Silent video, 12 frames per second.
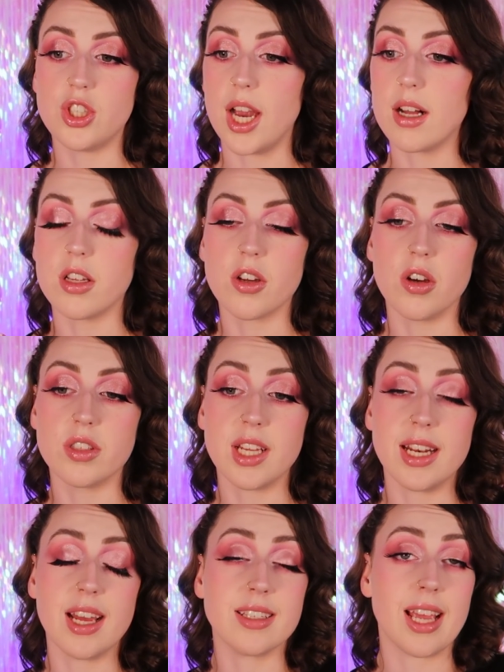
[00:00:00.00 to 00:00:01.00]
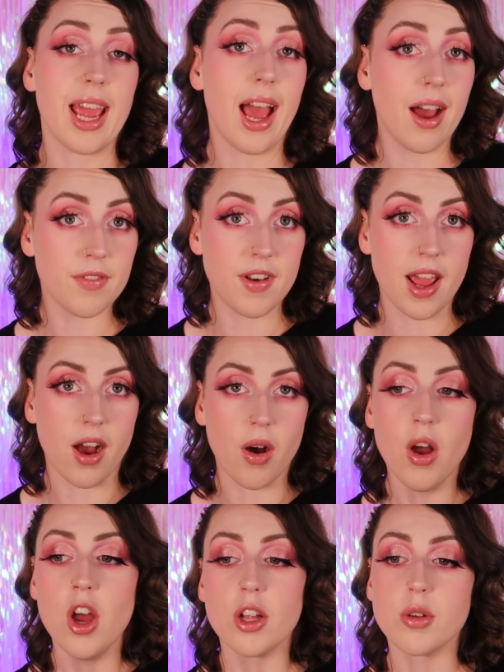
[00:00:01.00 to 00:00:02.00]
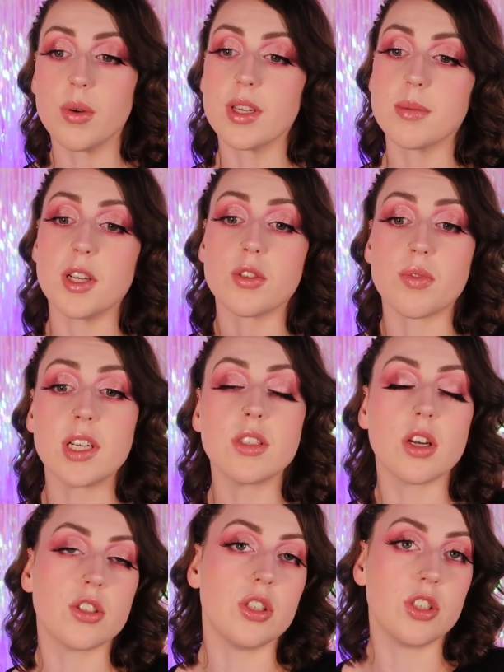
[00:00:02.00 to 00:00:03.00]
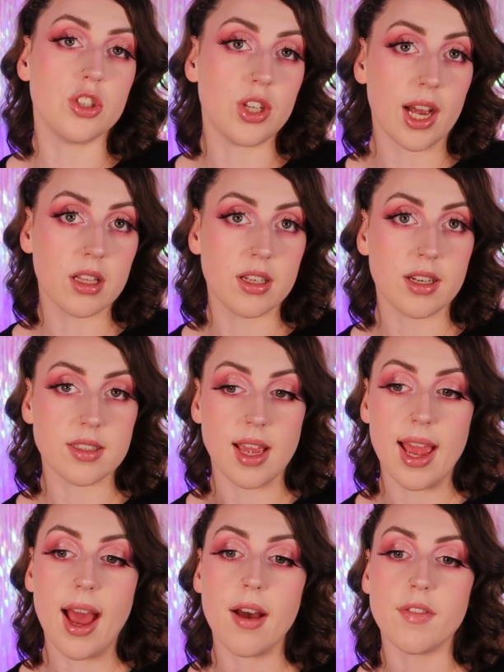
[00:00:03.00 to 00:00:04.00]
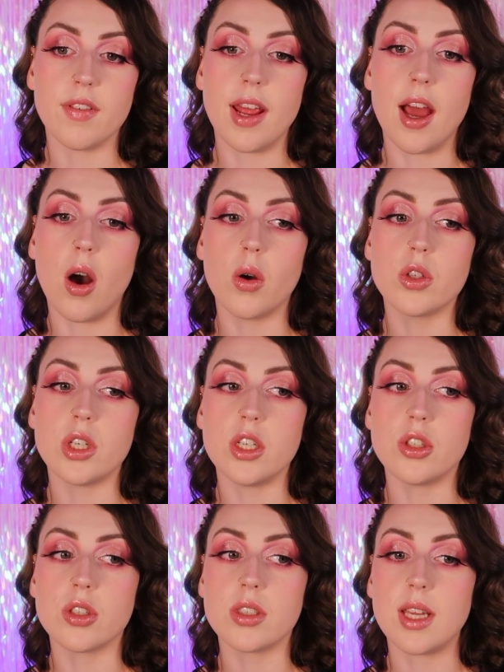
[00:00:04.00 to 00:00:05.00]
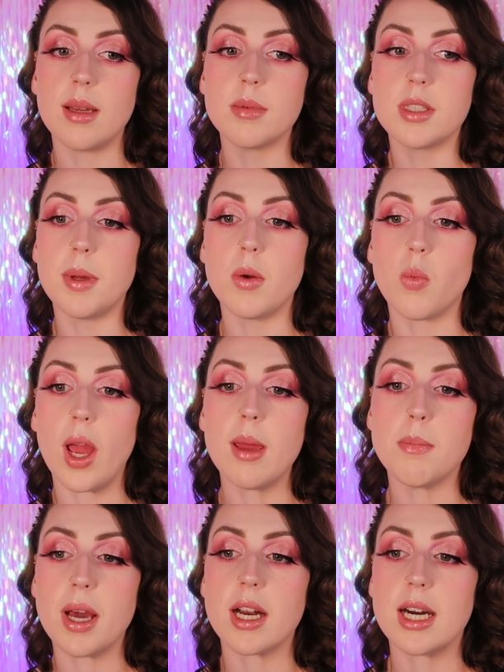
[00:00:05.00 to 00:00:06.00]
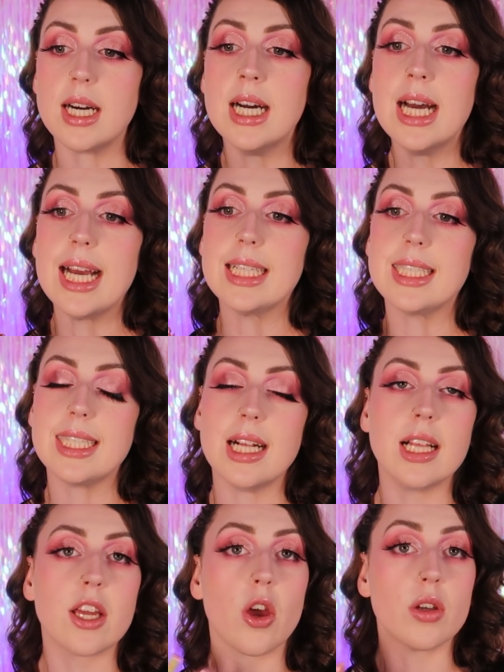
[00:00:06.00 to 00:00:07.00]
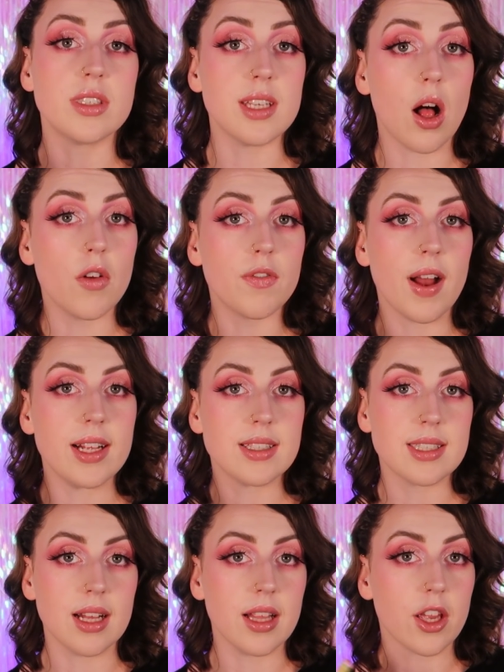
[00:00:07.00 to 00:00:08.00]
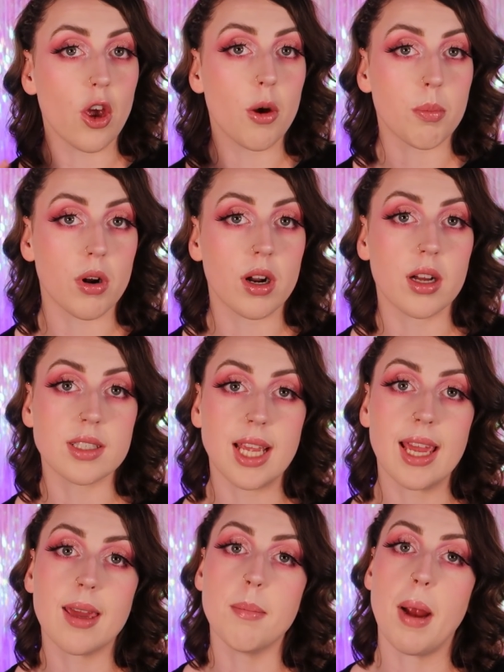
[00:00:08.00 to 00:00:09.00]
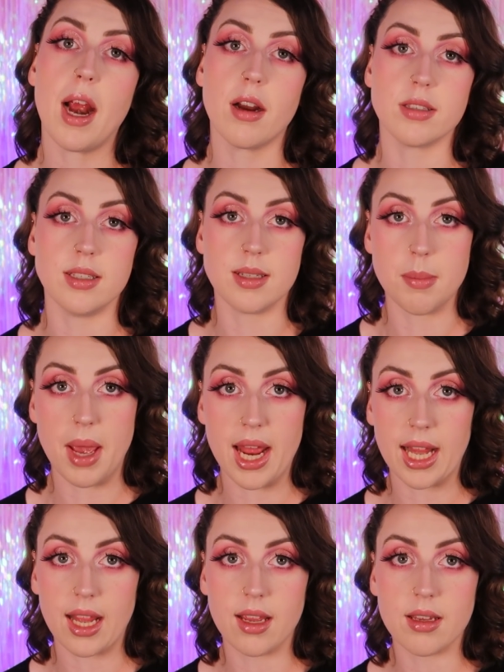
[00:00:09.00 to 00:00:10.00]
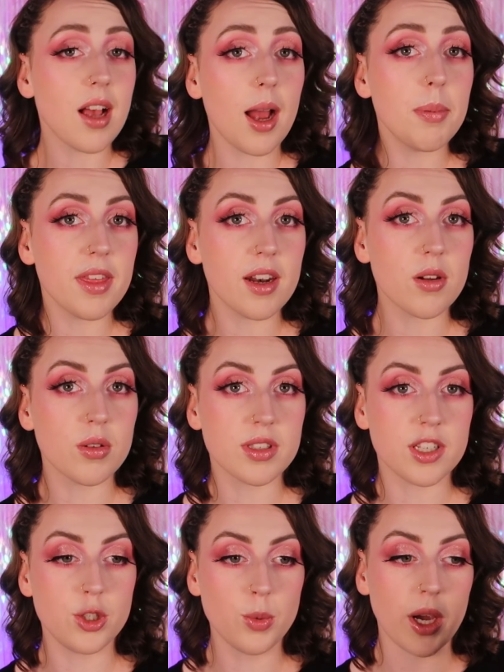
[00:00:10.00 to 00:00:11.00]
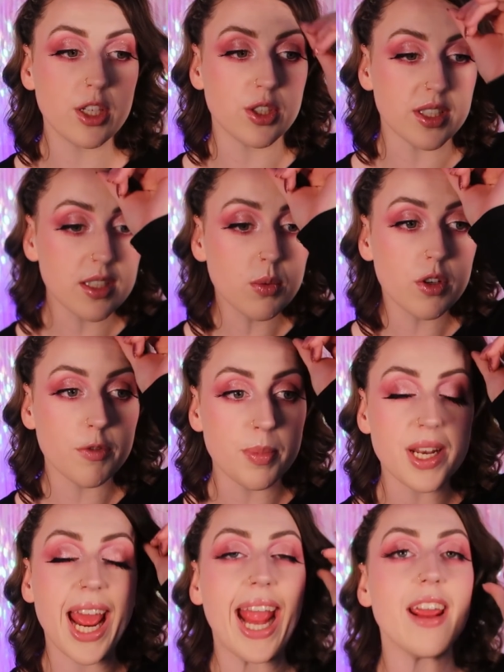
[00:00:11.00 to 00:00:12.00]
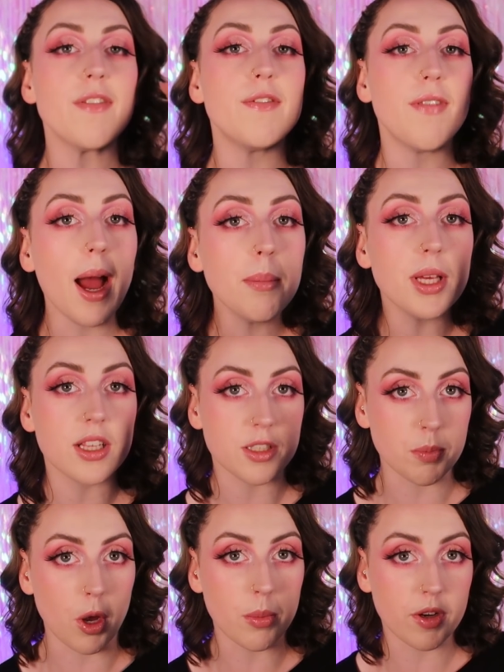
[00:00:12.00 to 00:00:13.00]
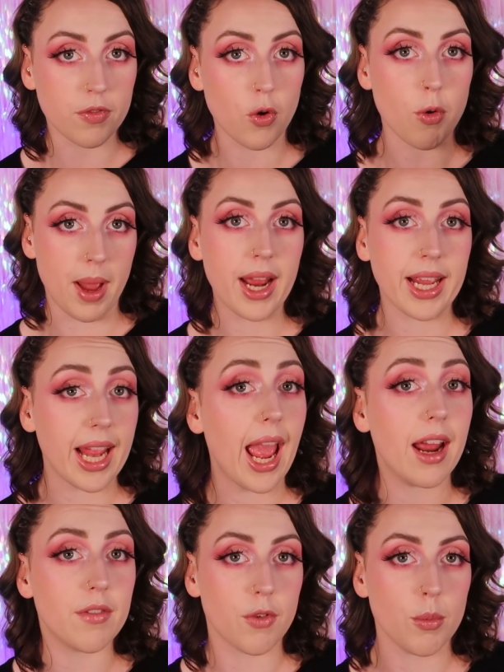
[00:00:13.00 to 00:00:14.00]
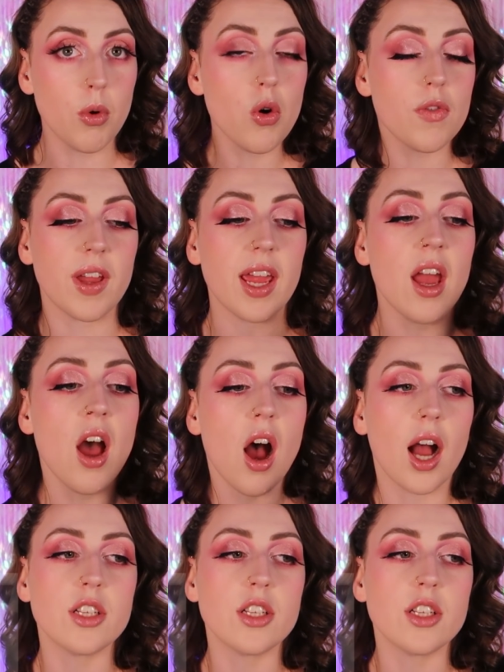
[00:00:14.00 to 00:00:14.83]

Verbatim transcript: Jacqueline content as I have now, doing as much research into Jacqueline as I have now. She just seems to be way better at selling herself and selling her products in comparison to Manny. This hypothetical situation still would have been a fabulous moment for Manny and for Morphe.